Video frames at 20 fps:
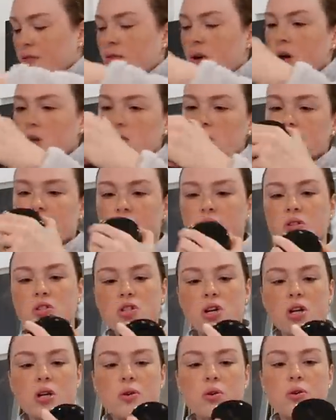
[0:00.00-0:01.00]
Also for the
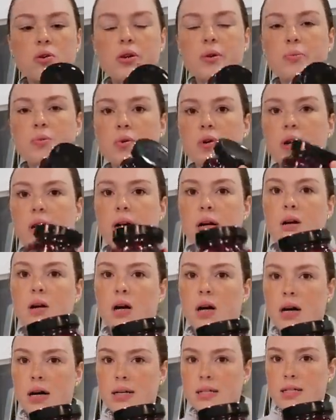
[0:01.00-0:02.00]
charcuterie board, I
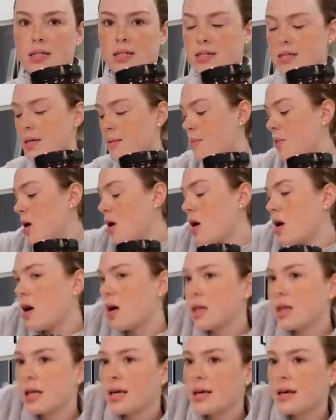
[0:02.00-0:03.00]
got some
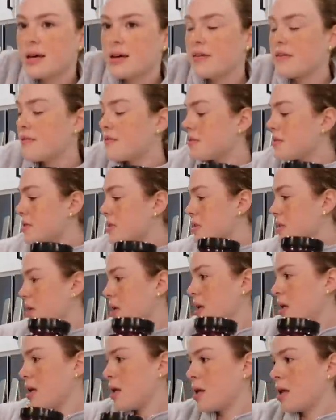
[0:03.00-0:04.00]
olives,
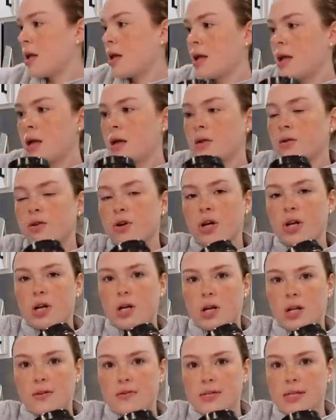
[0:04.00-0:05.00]
green
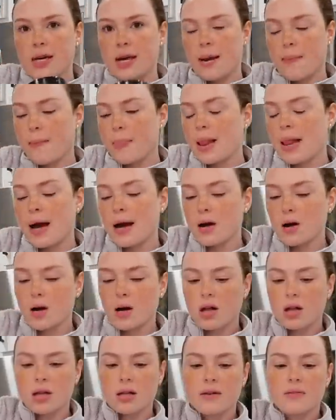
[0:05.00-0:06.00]
olives and black
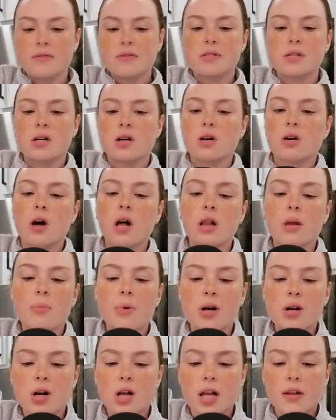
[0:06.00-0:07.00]
olives, or
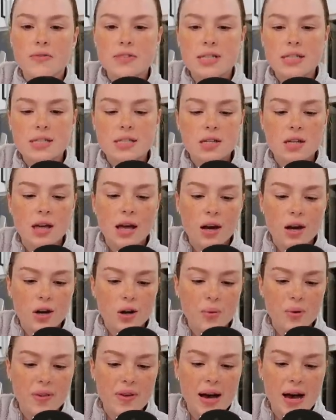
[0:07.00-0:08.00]
kalamata olives. These
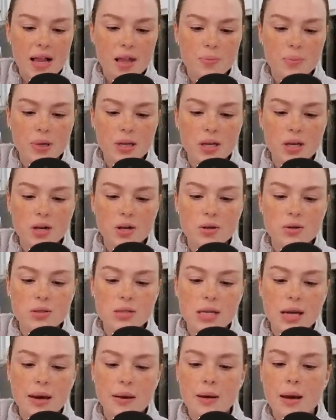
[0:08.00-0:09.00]
are with
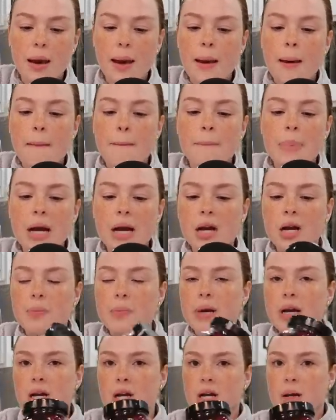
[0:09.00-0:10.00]
jalapenos and peri
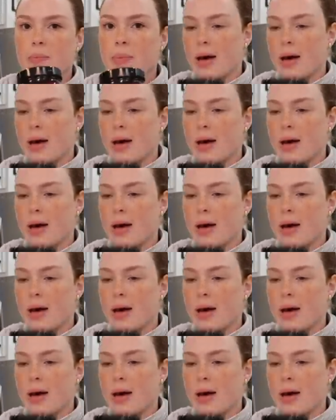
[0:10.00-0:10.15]
peri